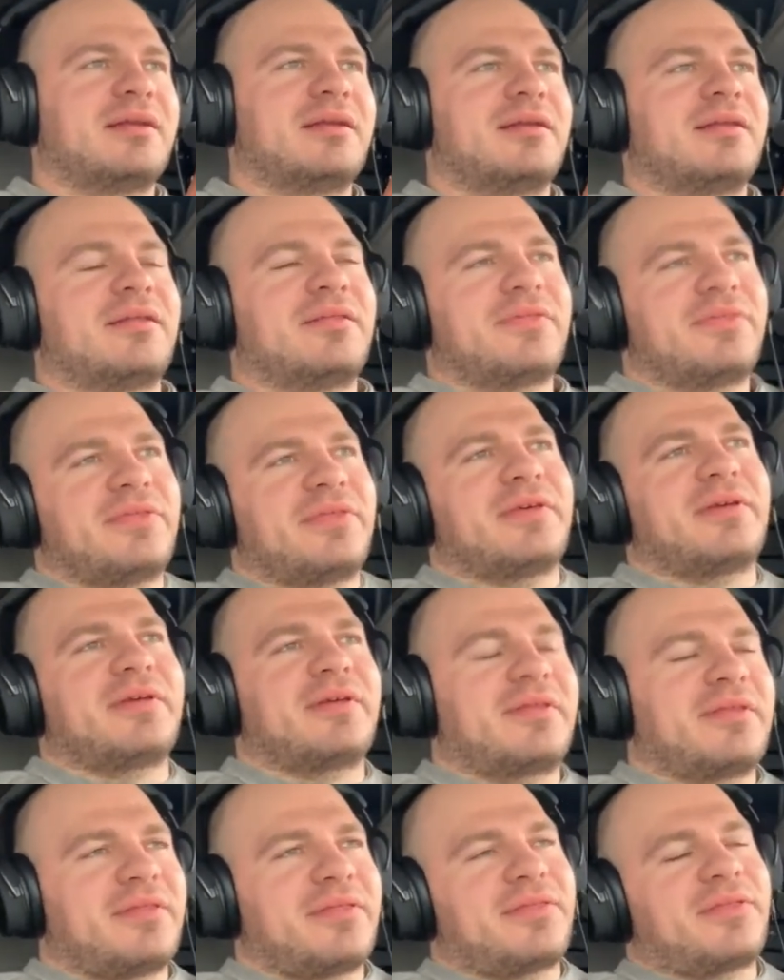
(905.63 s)

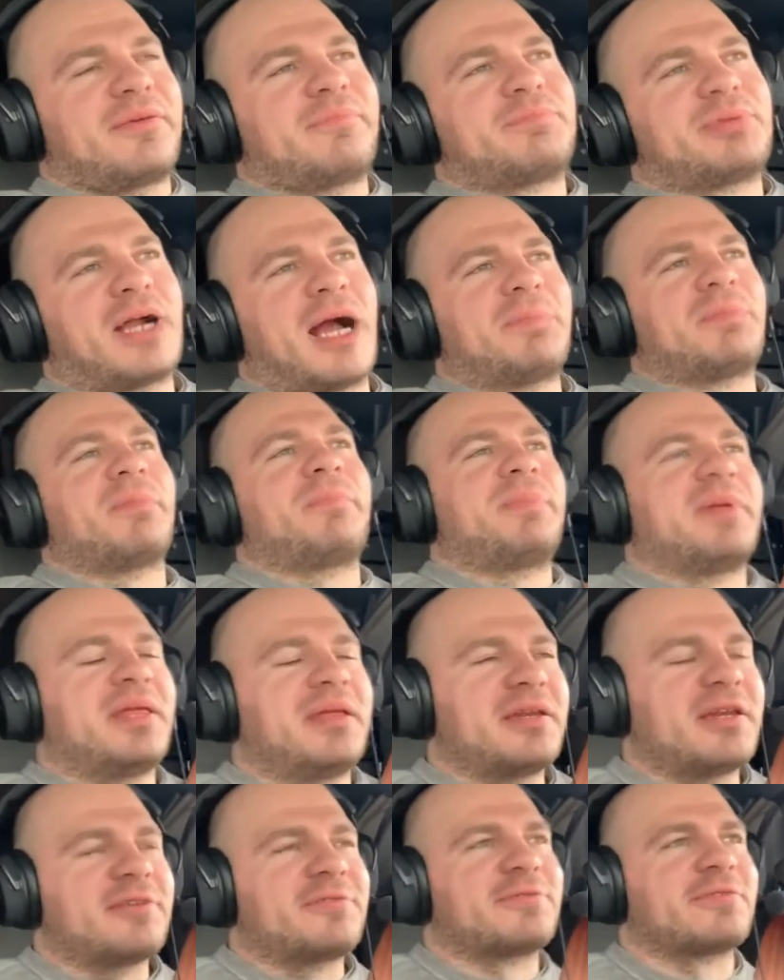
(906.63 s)
the
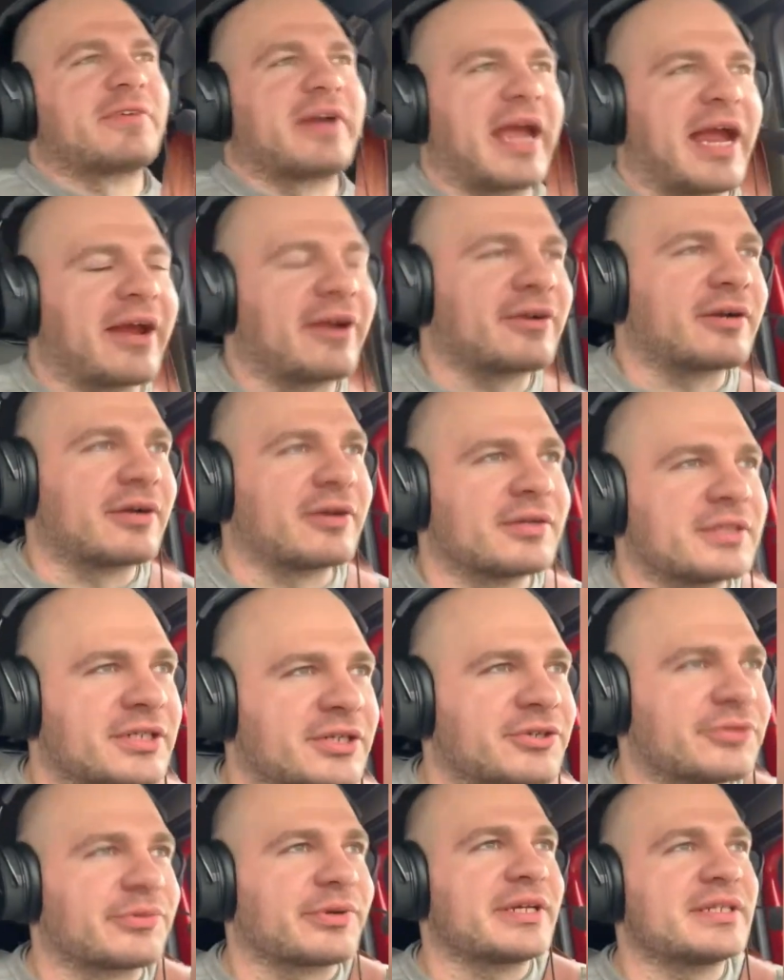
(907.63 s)
probability for error
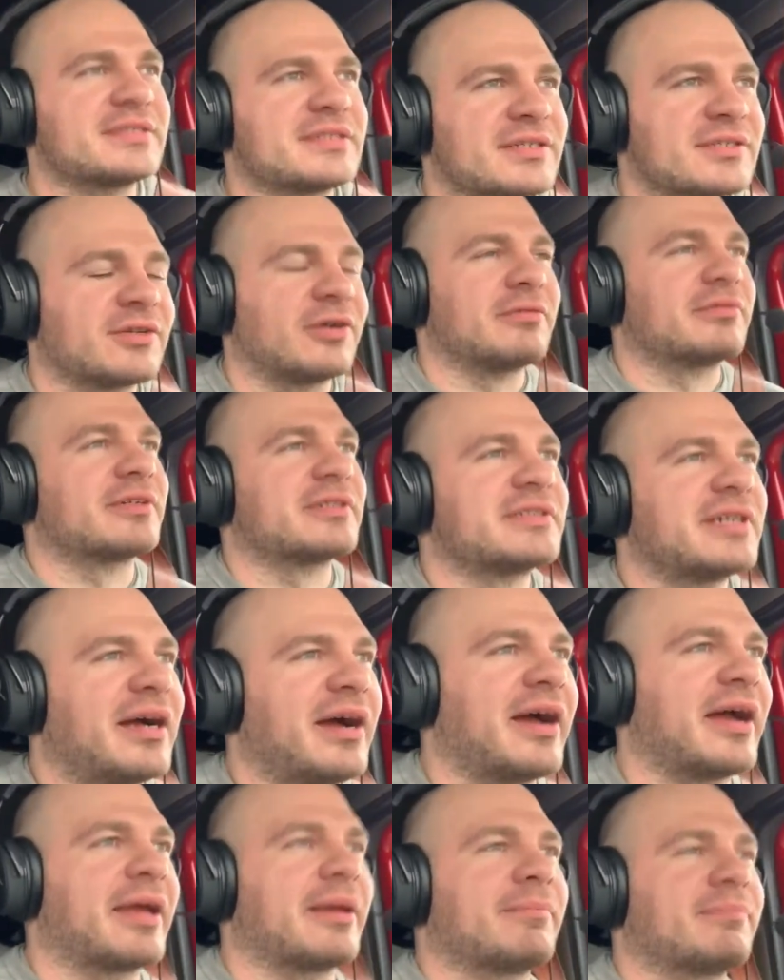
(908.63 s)
decreases over
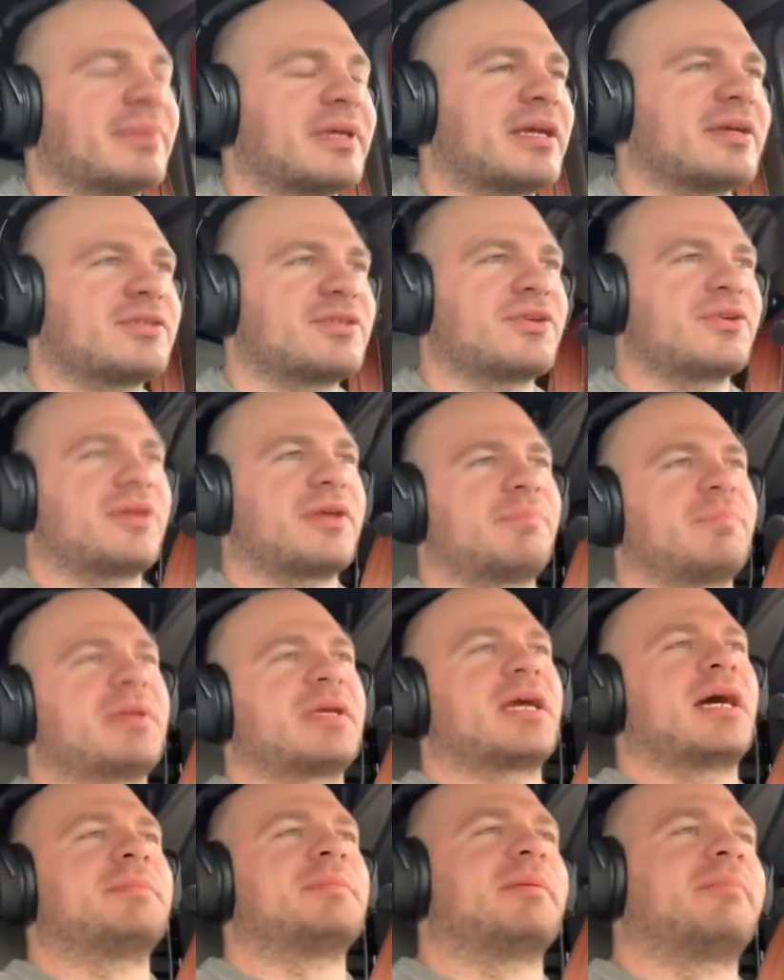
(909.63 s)
time because you
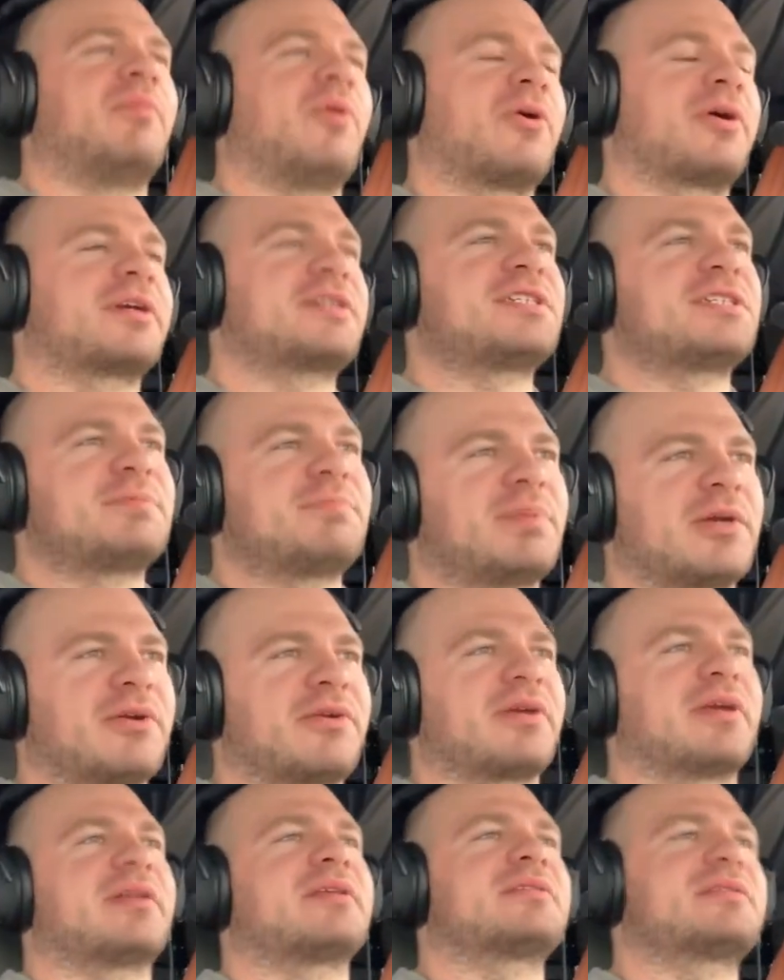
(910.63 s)
become a more
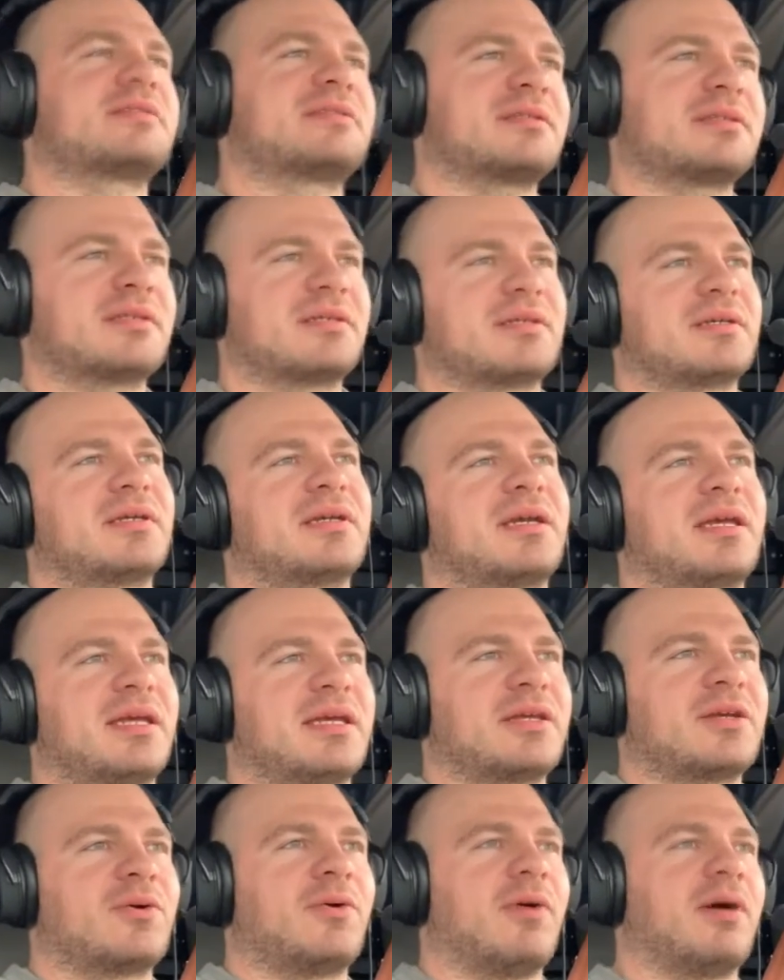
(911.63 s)
experienced
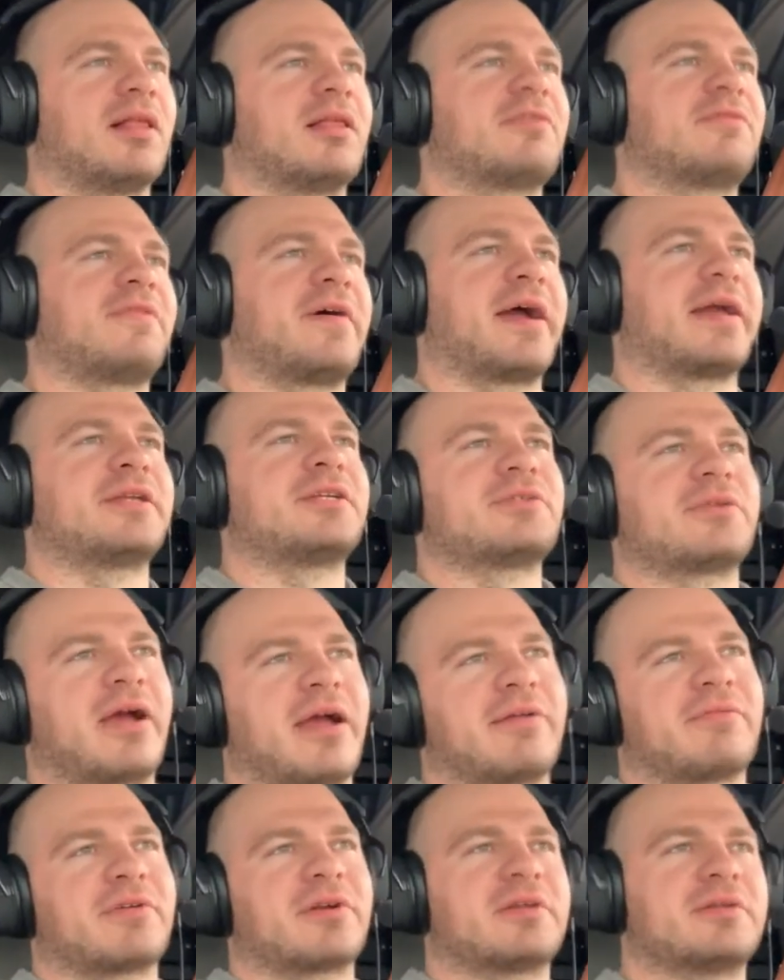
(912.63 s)
and qualified driver.